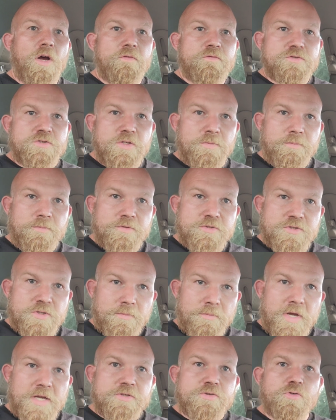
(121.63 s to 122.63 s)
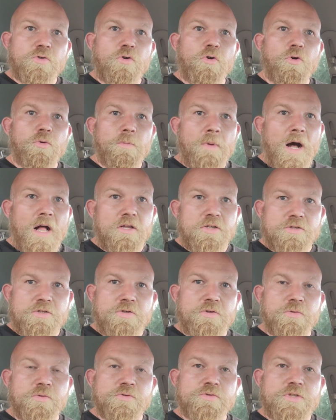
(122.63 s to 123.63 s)
of some symmetrical
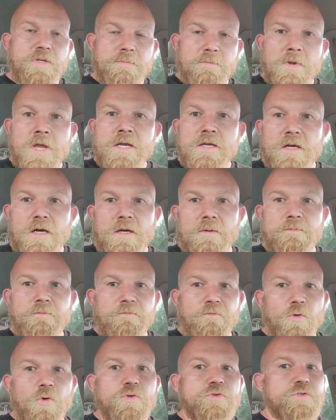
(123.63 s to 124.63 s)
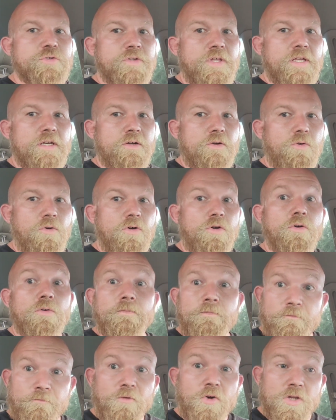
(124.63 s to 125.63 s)
molecules that make up full synthetic oil,
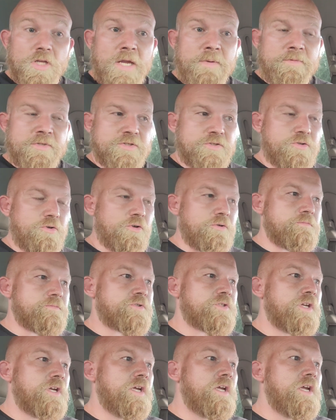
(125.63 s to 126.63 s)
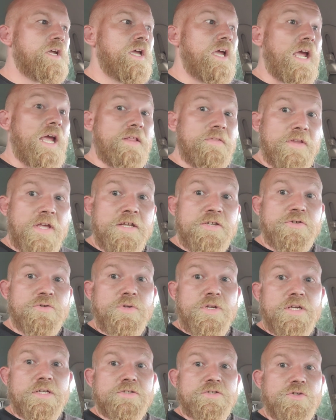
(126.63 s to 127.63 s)
for layman's terms. And then you
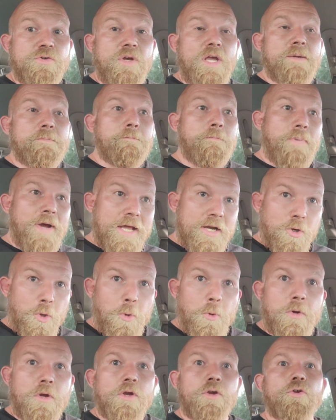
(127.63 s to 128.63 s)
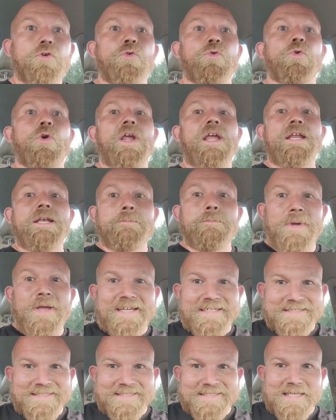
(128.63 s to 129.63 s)
get to a better grade
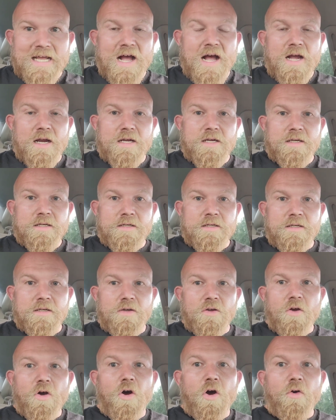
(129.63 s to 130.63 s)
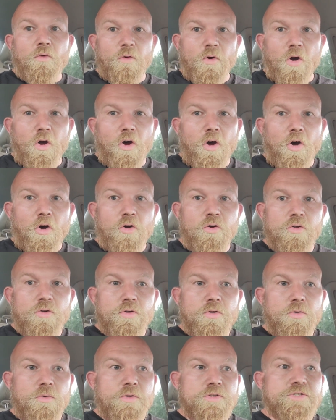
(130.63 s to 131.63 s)
base stock overall,
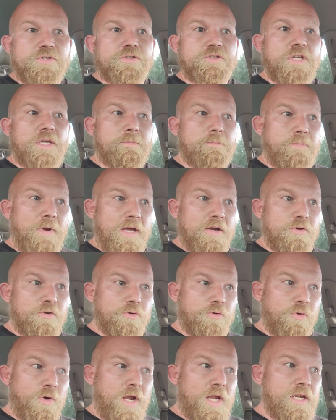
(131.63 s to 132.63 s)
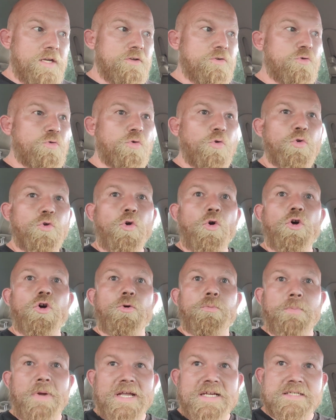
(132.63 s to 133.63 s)
which is a better grade crude
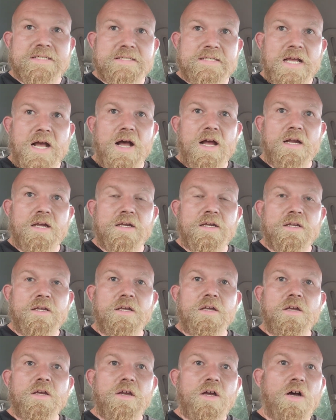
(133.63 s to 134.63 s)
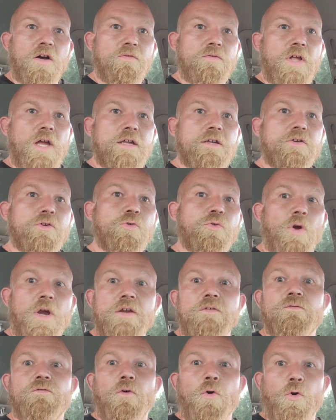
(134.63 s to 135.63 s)
oil base stock of like
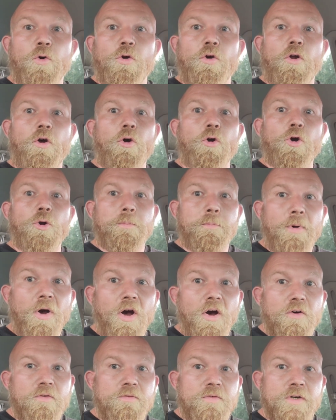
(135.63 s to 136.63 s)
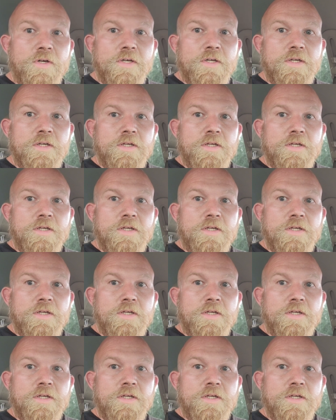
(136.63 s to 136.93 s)
grade 4 or above,